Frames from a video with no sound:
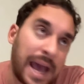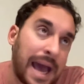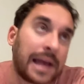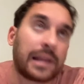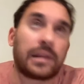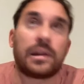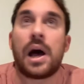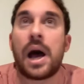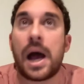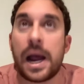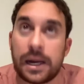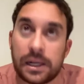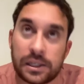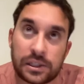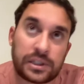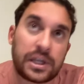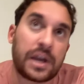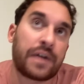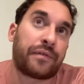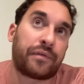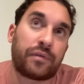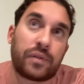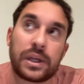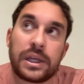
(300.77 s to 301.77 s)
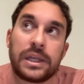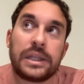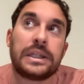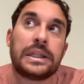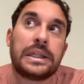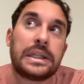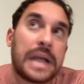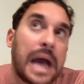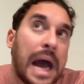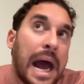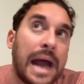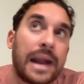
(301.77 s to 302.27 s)
Like, that line is
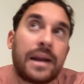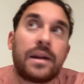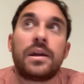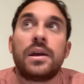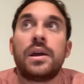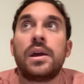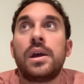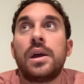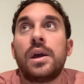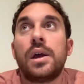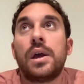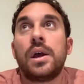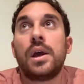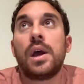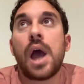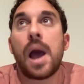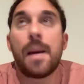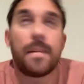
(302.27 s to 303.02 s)
definitely not.